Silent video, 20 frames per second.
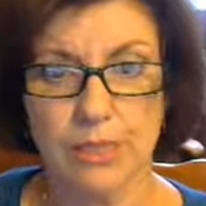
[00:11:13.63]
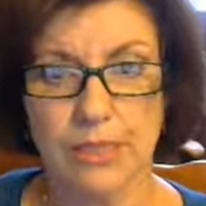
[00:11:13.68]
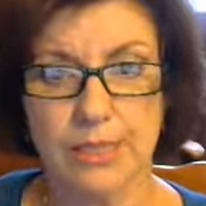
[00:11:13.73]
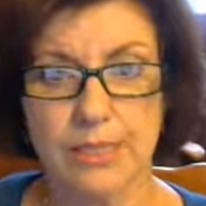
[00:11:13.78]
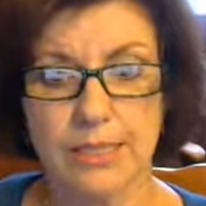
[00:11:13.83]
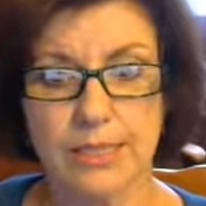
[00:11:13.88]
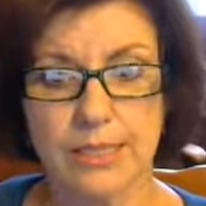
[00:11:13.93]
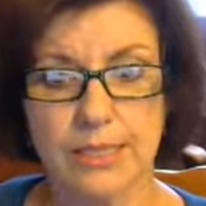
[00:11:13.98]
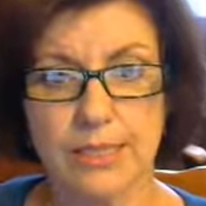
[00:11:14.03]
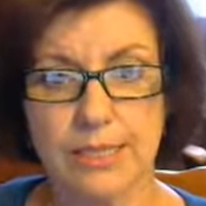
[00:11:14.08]

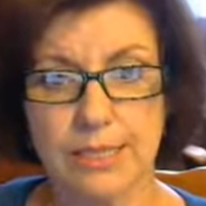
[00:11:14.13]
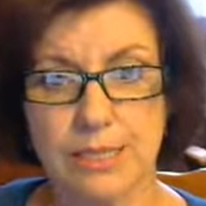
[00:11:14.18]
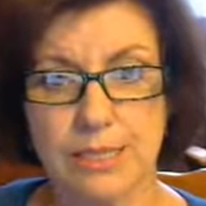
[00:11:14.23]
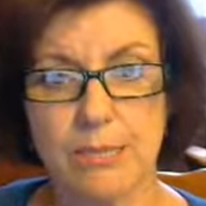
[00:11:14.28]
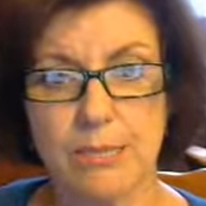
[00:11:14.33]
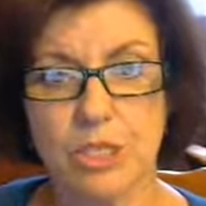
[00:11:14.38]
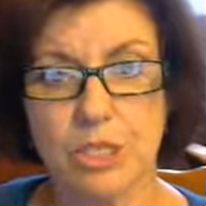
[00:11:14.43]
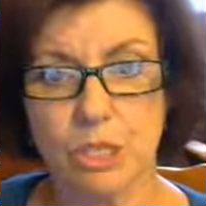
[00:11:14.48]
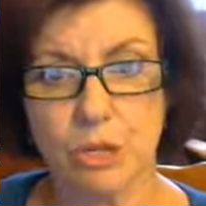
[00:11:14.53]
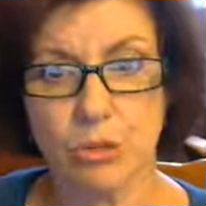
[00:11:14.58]
need the
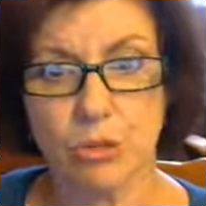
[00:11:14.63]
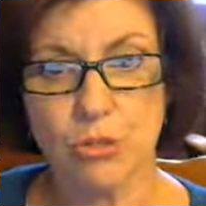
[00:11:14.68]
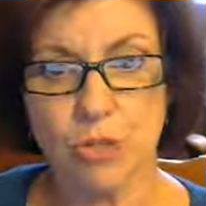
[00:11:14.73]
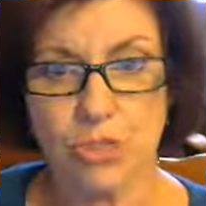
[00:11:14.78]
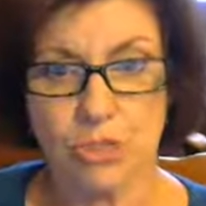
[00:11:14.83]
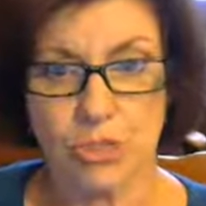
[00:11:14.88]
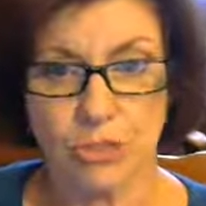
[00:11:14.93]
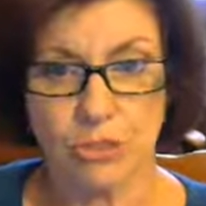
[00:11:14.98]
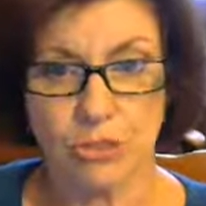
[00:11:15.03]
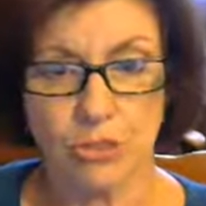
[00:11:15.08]
same
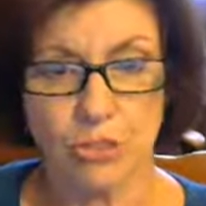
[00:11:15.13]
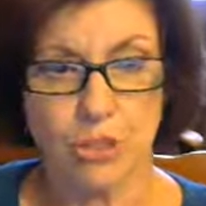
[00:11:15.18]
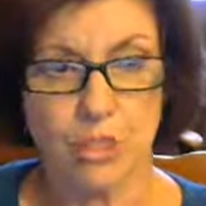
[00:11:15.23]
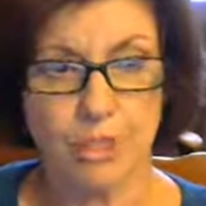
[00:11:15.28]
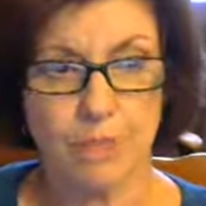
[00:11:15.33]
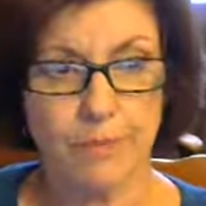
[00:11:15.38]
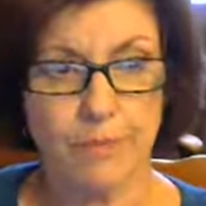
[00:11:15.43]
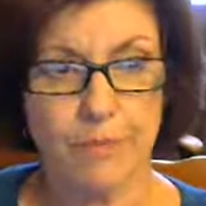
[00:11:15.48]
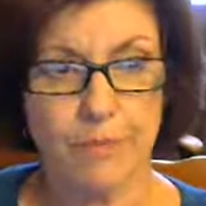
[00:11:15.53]
dosage